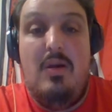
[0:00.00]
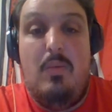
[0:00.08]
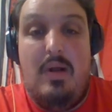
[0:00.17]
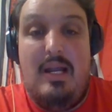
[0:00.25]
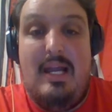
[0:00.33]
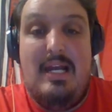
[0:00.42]

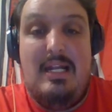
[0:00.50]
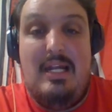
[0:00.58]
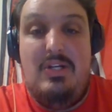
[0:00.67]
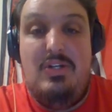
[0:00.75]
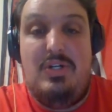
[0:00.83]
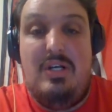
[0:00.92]
When I got
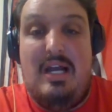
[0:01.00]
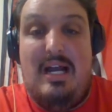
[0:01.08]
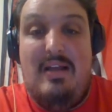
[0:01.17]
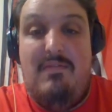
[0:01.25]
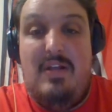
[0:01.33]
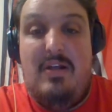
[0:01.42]
injured,
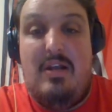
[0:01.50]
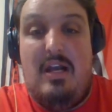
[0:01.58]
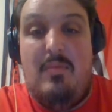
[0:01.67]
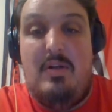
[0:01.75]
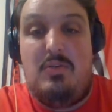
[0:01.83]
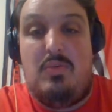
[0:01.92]
I felt
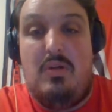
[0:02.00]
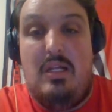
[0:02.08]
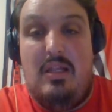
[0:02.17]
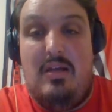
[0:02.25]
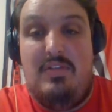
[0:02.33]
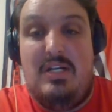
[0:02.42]
how much Raleigh
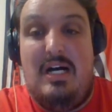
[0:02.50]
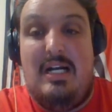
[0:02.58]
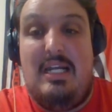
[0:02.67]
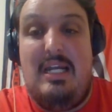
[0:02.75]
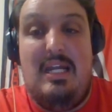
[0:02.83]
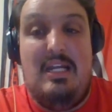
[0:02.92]
loves
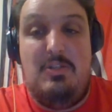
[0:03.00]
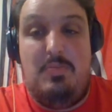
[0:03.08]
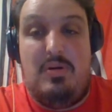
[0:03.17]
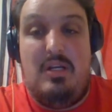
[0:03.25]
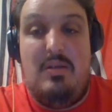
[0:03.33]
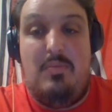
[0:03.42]
hockey. It's
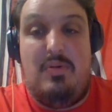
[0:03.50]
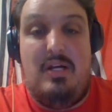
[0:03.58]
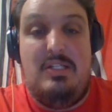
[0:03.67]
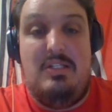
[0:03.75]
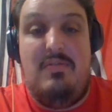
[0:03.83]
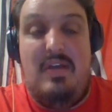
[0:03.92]
pretty
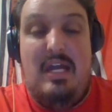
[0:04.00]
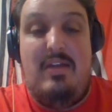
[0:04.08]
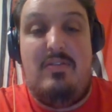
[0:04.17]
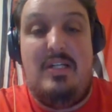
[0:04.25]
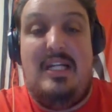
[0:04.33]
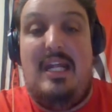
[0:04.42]
impressive.
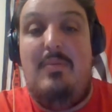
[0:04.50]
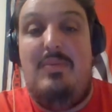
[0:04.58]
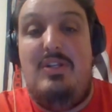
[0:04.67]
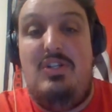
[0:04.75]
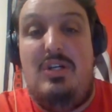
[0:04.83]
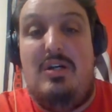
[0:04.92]
Every game
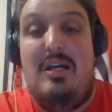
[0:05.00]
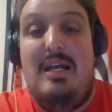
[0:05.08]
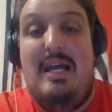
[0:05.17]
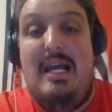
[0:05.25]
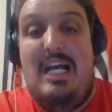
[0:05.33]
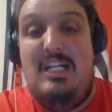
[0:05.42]
this year
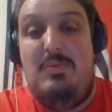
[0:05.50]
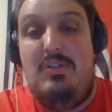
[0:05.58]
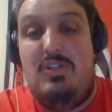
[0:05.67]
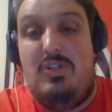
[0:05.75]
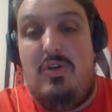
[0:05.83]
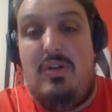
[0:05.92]
has been
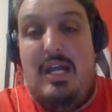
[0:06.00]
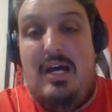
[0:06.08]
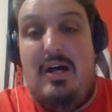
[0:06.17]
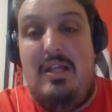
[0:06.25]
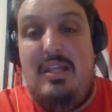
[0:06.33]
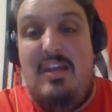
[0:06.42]
sold
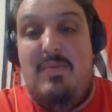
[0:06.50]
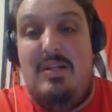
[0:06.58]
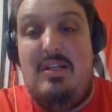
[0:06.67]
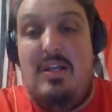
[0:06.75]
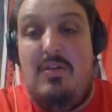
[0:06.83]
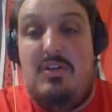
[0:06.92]
out, and they've
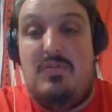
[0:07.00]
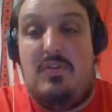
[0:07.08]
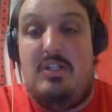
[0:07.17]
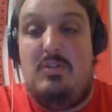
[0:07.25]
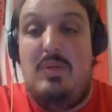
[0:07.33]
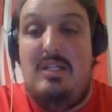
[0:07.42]
been huge for
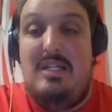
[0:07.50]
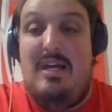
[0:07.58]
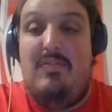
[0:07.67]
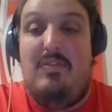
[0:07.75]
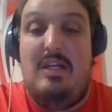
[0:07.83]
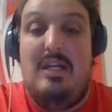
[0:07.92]
us. We
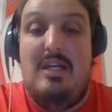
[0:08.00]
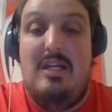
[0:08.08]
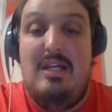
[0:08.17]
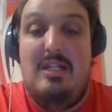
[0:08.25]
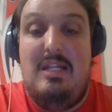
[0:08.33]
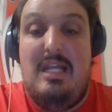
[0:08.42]
definitely
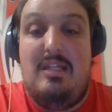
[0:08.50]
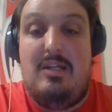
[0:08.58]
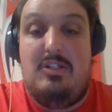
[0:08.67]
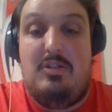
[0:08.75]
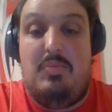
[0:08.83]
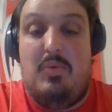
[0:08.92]
need
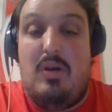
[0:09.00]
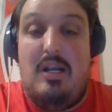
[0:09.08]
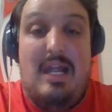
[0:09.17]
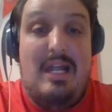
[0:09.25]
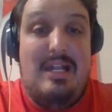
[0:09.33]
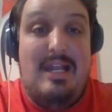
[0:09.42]
their
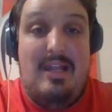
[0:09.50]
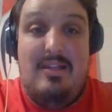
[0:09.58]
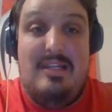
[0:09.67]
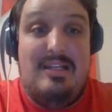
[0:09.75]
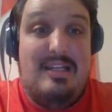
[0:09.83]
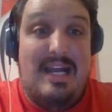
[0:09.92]
support. And
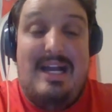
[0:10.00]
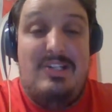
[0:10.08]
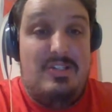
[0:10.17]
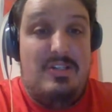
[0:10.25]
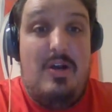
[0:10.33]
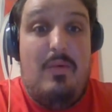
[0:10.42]
the
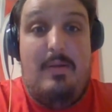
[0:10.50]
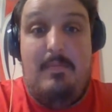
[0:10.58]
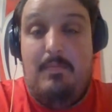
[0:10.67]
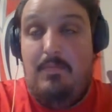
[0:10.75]
guys know it.